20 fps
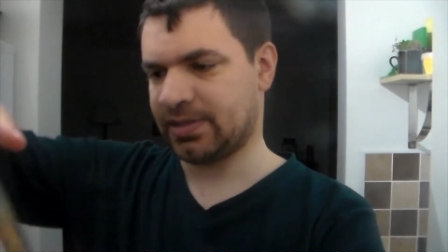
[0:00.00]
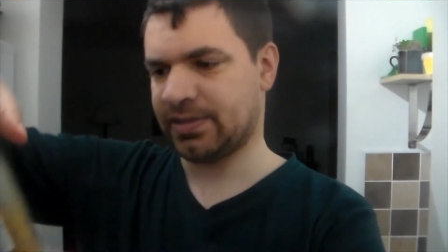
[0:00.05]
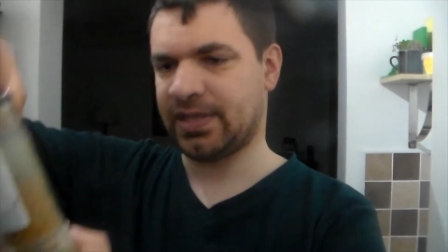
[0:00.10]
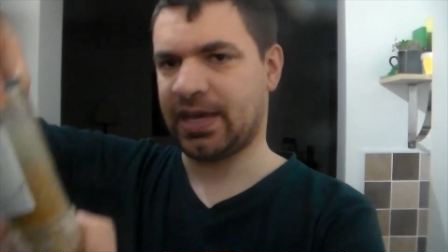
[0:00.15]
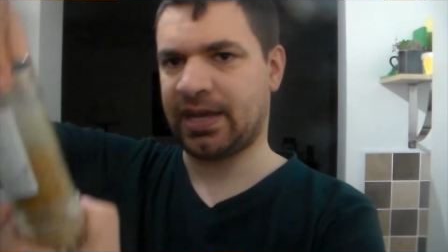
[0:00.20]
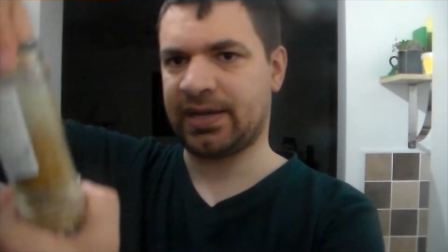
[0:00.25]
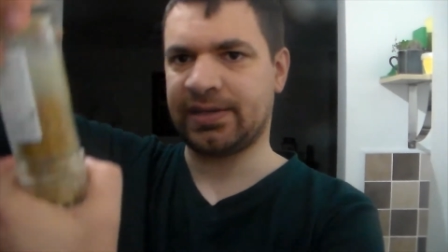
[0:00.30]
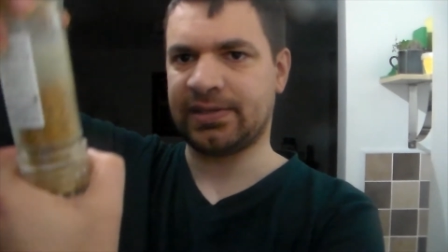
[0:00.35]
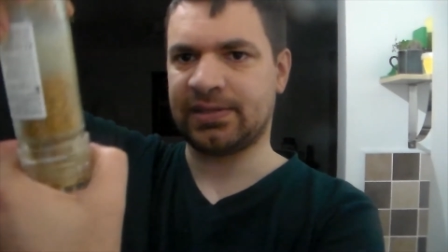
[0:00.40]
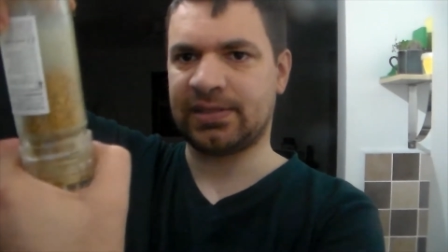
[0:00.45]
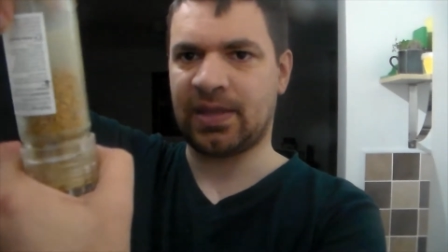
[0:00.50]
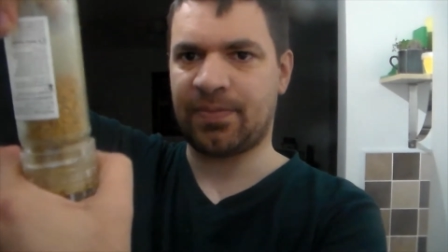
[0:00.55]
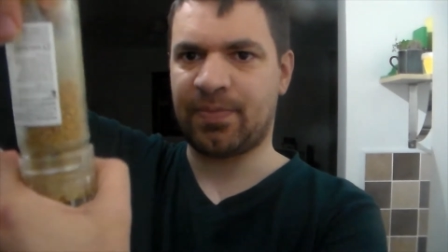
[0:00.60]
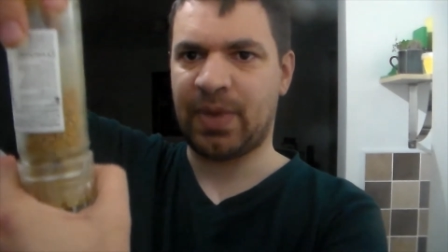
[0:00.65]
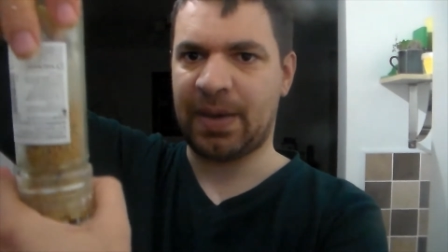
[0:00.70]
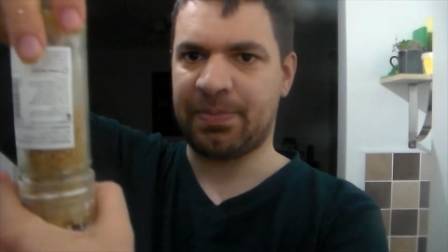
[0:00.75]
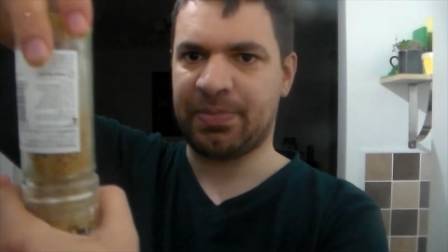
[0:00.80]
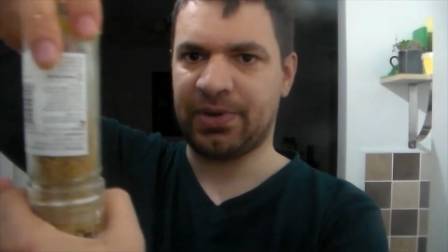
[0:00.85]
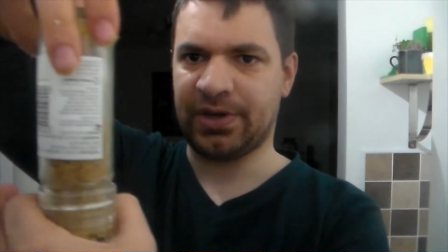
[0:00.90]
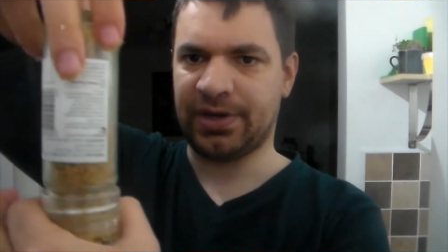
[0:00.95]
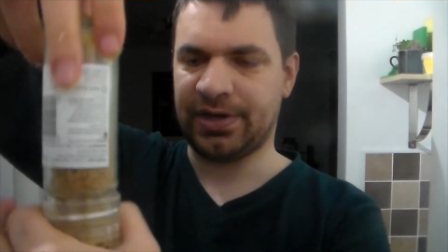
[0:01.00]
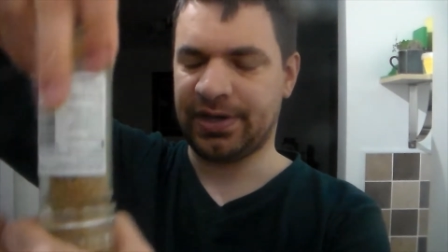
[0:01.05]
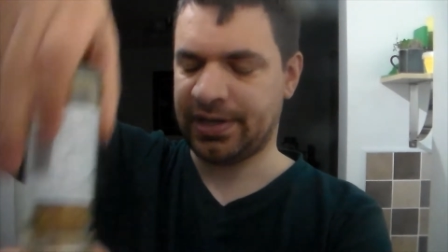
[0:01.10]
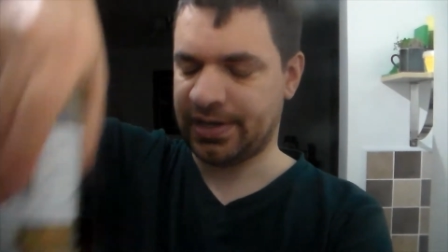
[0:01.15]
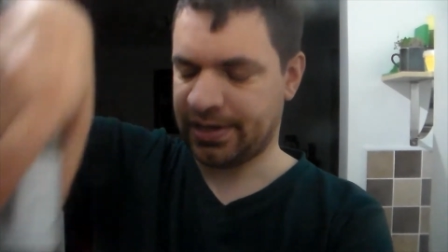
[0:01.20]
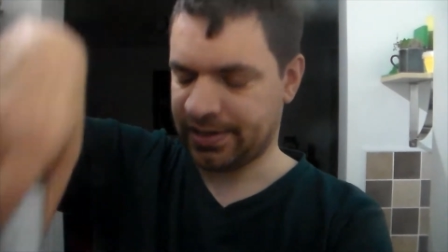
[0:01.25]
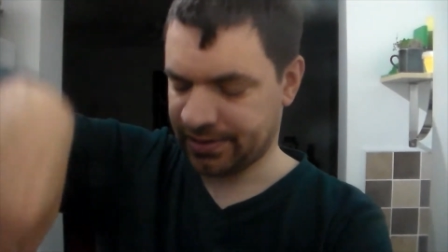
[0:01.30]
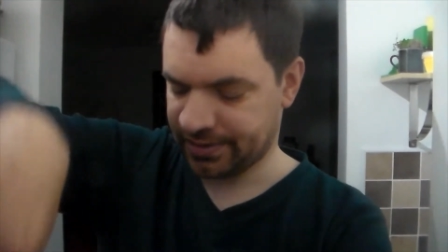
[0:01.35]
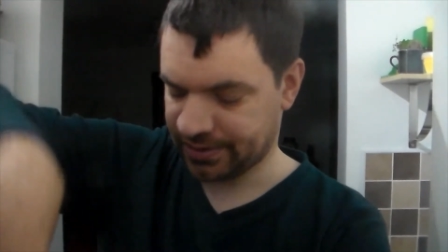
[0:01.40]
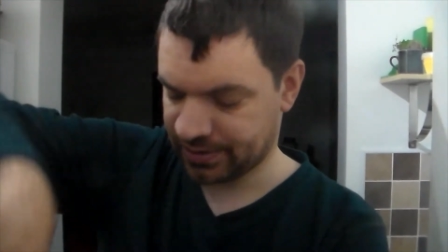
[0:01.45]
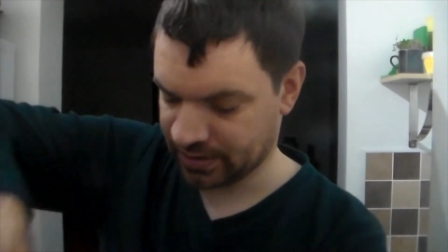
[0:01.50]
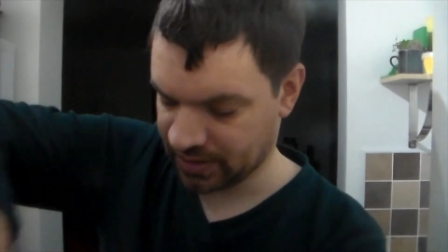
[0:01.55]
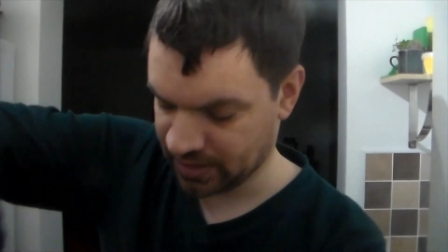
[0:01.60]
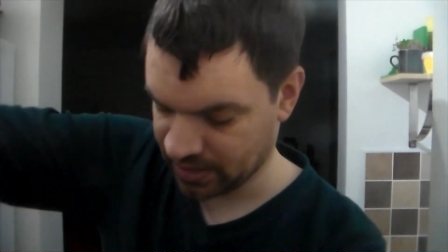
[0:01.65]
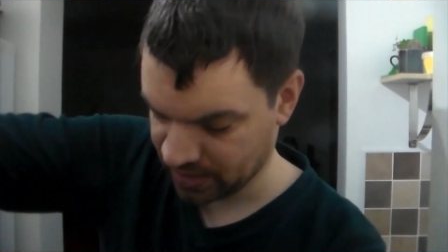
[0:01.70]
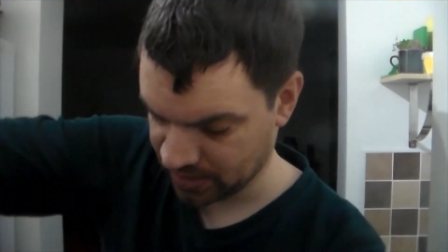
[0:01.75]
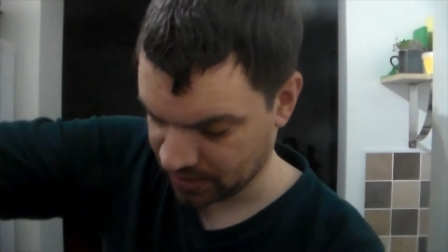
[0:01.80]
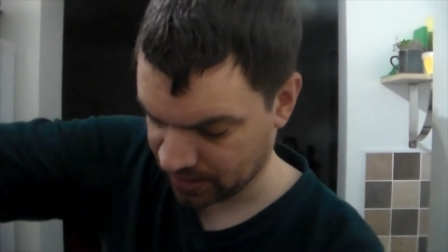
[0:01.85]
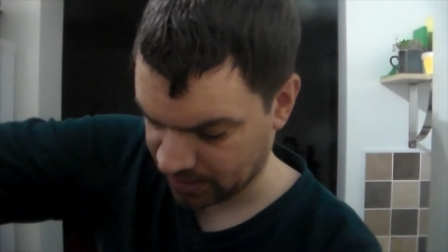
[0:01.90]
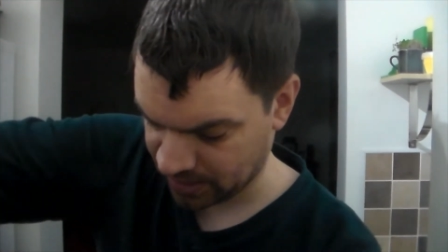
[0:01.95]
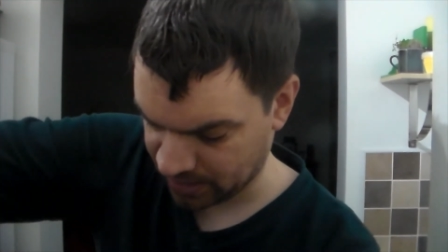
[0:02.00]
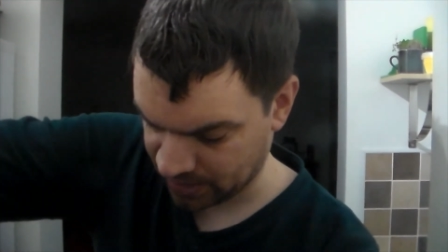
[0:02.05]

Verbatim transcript: and that is the pepper and the